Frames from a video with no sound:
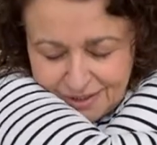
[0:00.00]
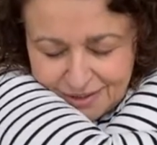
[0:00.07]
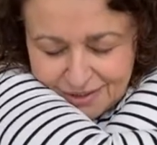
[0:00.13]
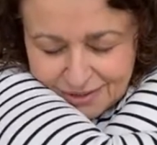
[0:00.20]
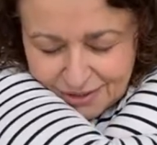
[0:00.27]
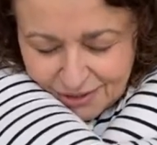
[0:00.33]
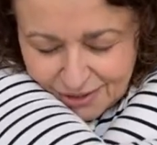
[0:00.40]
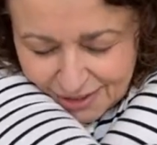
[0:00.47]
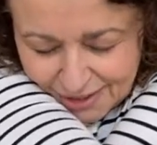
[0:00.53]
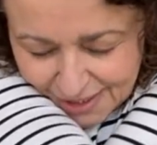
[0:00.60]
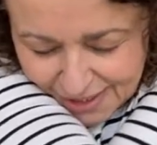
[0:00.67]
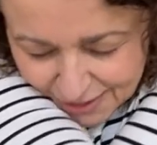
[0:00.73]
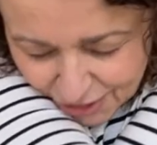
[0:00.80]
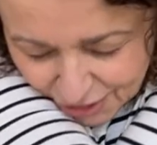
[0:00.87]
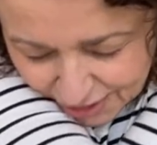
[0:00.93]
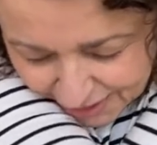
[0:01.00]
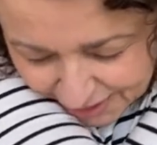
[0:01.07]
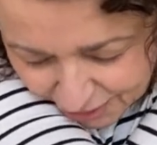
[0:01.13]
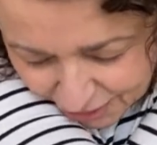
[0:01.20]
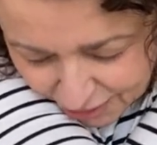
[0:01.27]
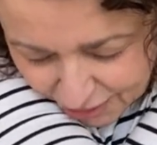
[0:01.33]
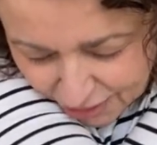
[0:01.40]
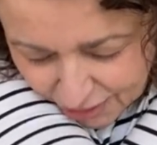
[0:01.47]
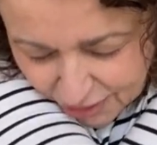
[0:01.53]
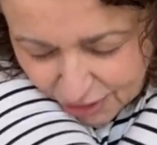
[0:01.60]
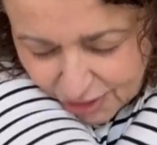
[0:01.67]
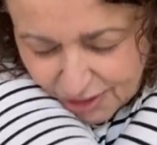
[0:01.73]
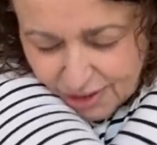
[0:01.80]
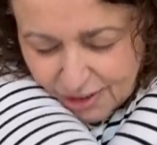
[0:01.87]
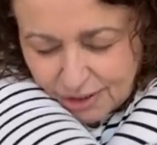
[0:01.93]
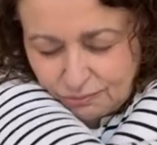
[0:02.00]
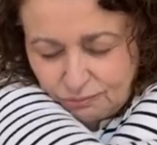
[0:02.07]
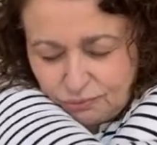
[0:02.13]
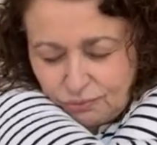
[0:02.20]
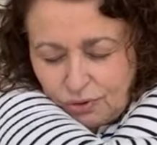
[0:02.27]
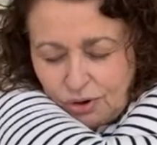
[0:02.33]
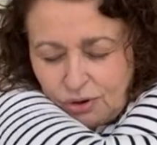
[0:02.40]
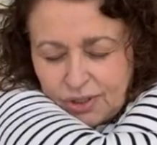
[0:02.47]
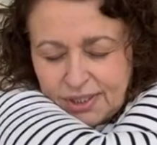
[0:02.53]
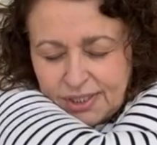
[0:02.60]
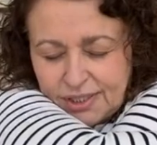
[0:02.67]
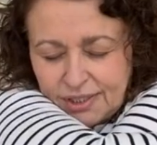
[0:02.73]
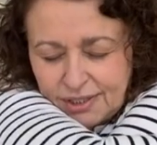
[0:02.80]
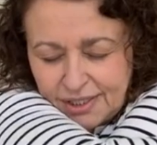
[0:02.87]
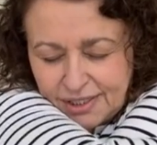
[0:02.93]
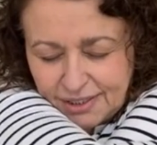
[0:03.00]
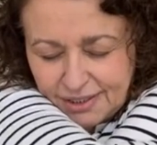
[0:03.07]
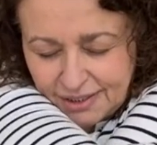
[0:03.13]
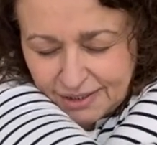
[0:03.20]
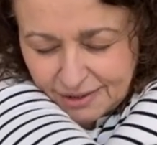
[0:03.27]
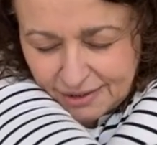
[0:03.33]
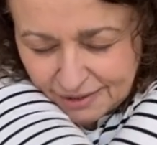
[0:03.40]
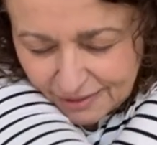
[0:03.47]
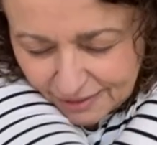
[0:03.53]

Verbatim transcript: So you can literally just, just rock slightly